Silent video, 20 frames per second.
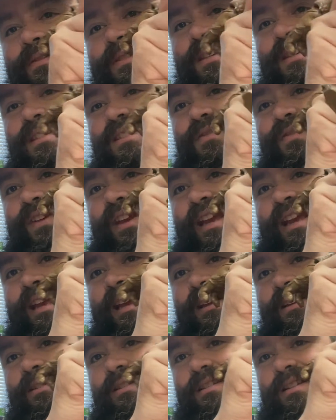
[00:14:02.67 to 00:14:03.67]
his
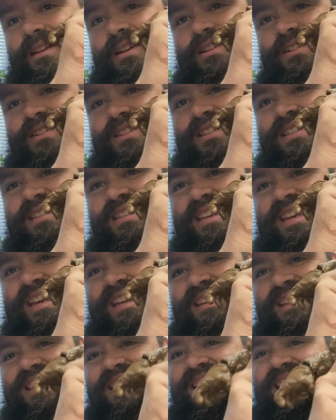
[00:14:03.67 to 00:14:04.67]
feet, you're just
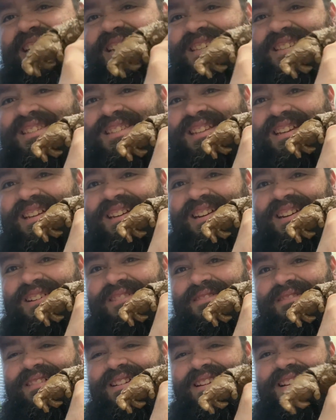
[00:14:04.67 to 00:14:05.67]
getting this, you
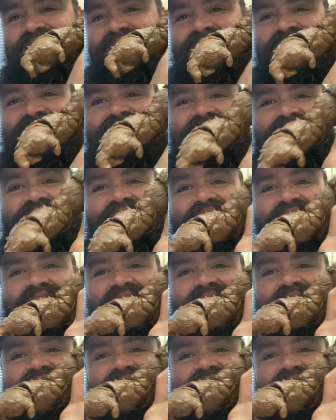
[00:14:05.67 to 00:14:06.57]
know? And